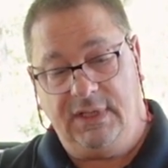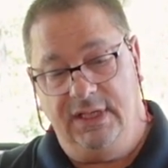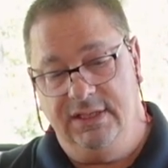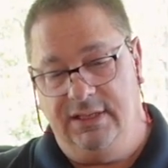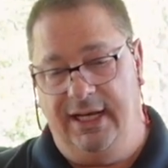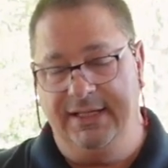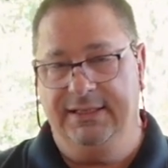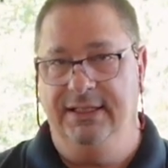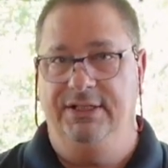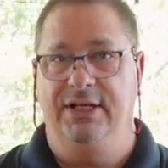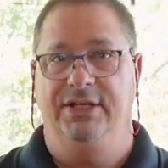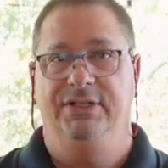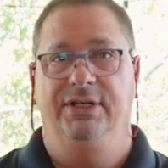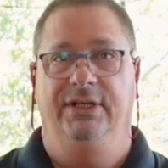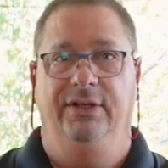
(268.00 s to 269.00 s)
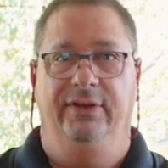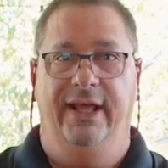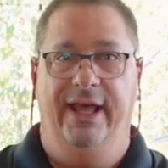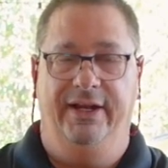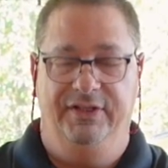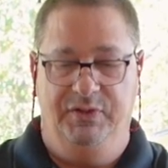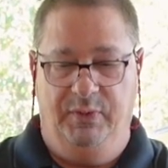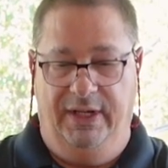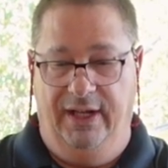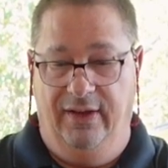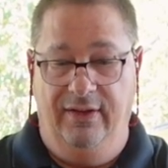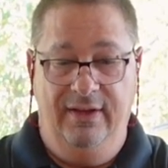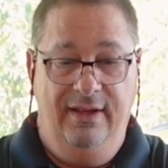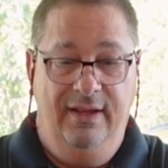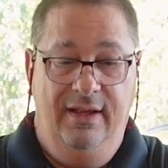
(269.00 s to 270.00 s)
So I suggest you do that as well.
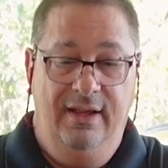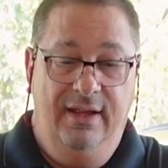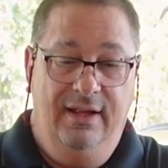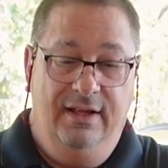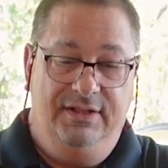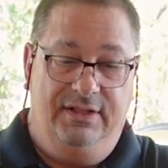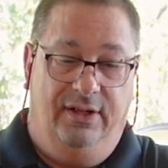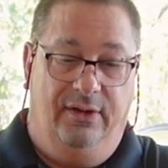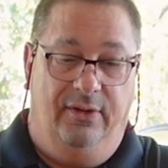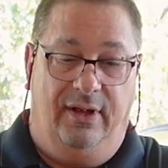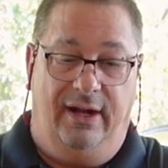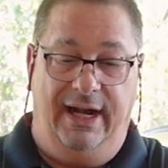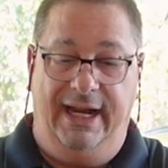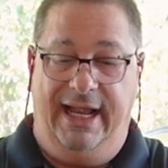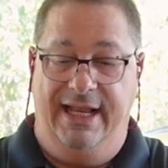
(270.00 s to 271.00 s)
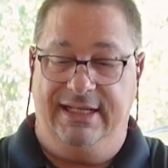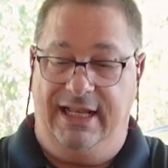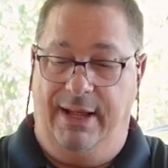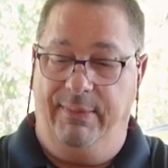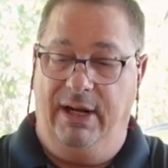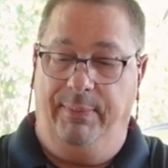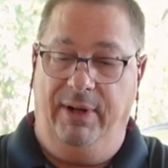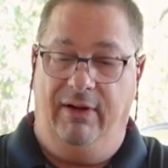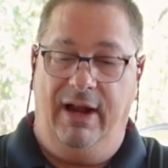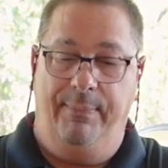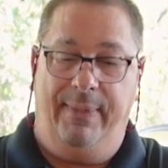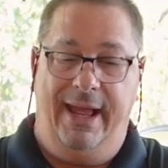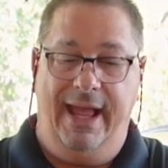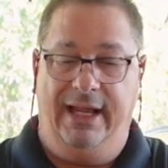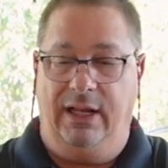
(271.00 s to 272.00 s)
So, all right, guys, I'm going to be right
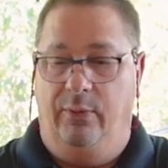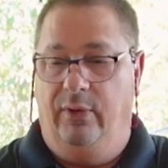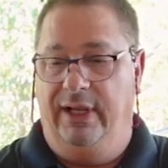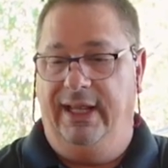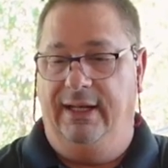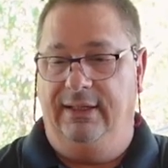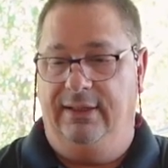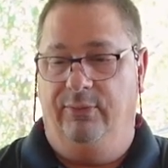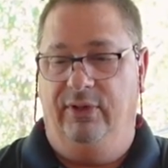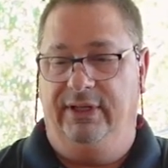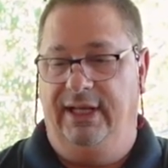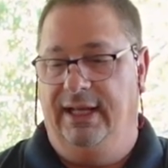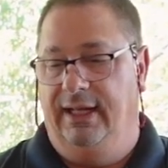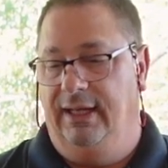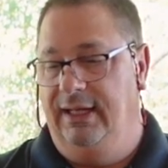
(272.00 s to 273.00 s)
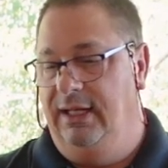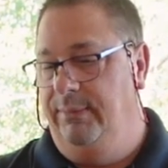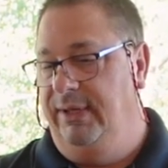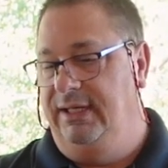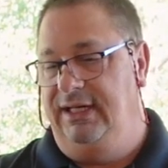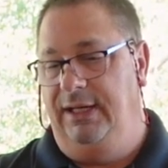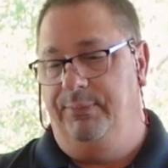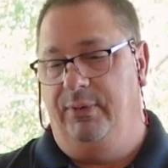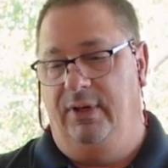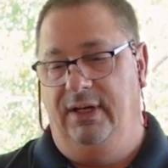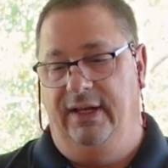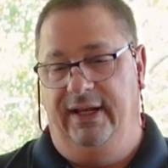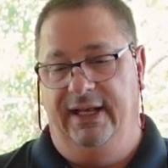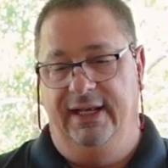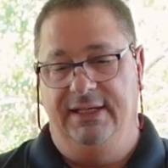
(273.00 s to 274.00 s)
back, and we'll get we'll dig a little bit deeper
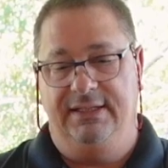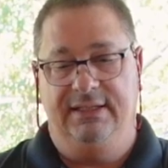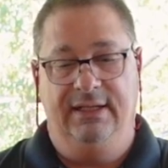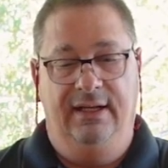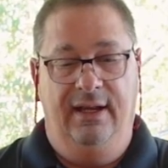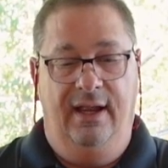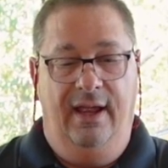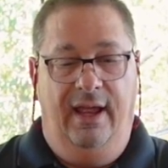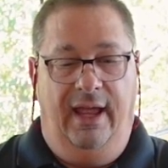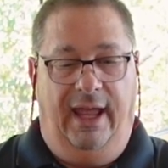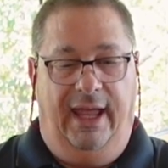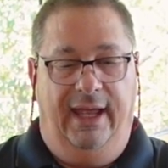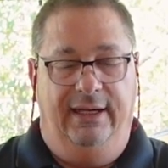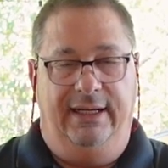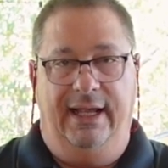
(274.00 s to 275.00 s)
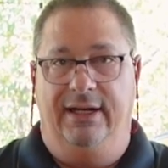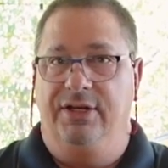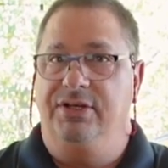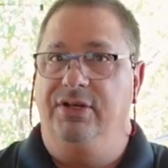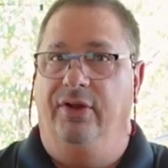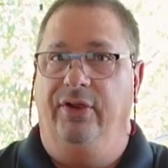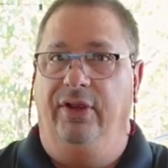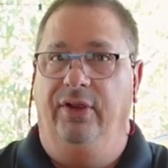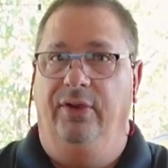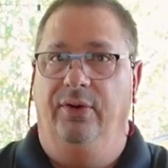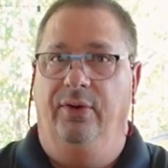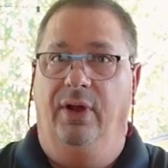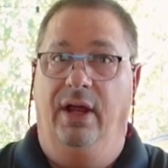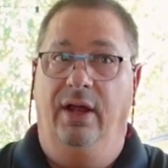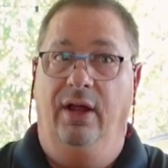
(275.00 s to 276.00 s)
into this and kind of show
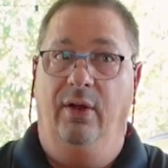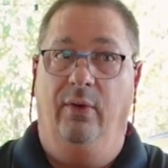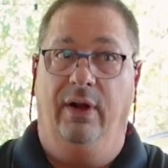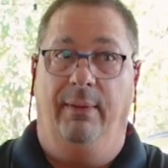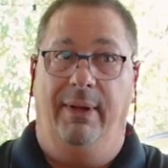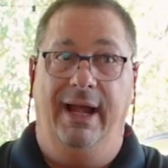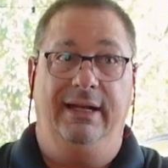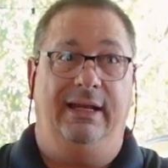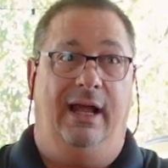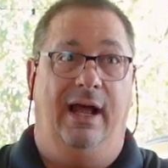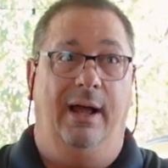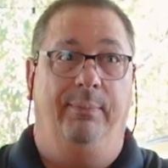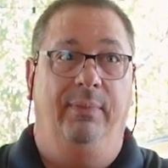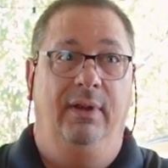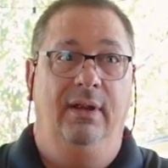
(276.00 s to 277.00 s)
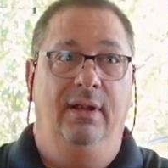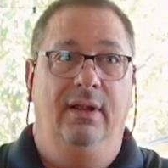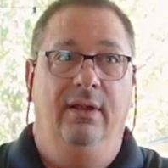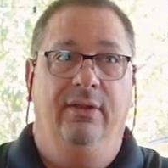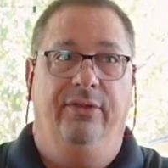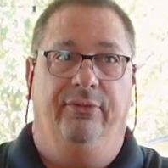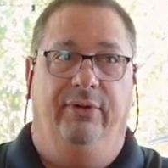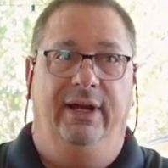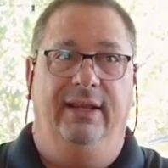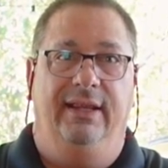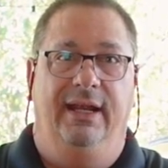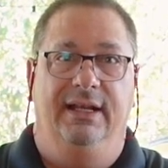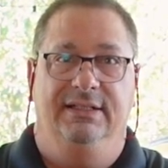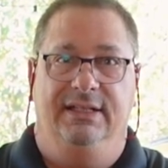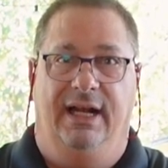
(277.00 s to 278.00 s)
you one of my top three
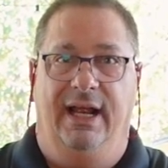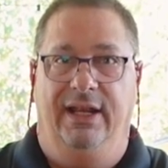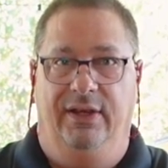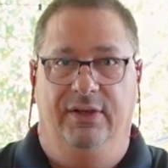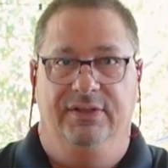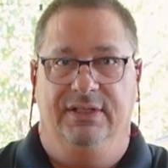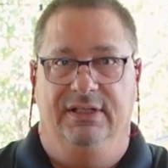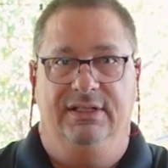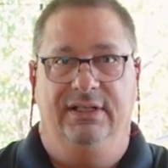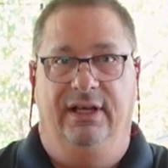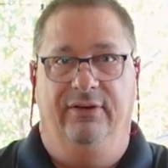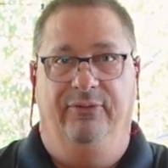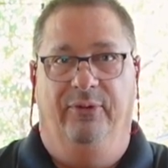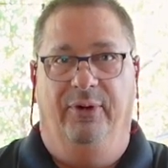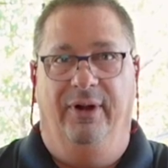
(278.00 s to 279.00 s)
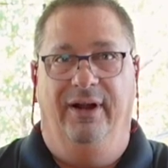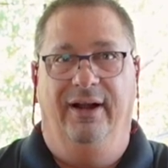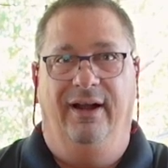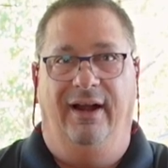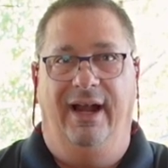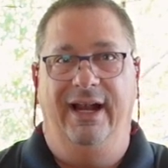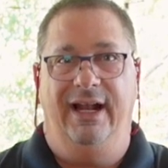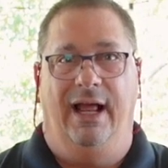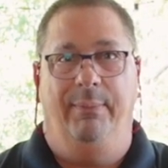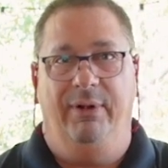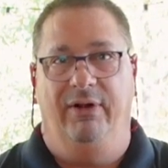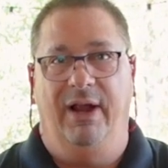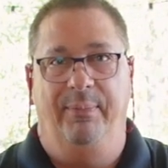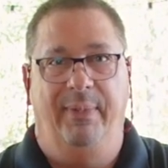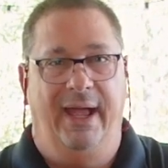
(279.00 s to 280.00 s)
things that I use this thing for. All right, I'll be
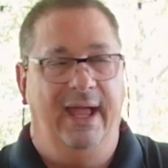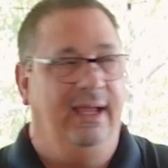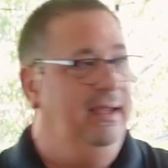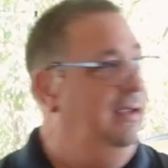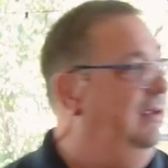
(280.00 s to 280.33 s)
right back.